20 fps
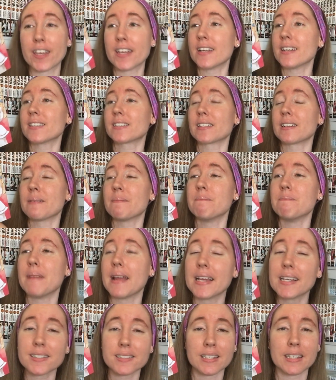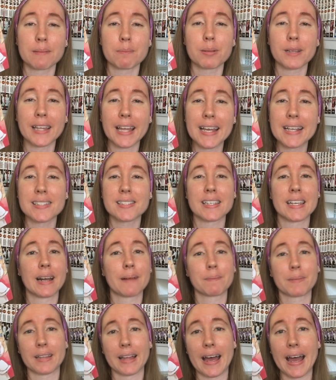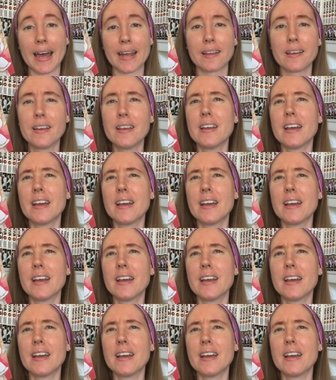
It is an amazing place. And I'm glad,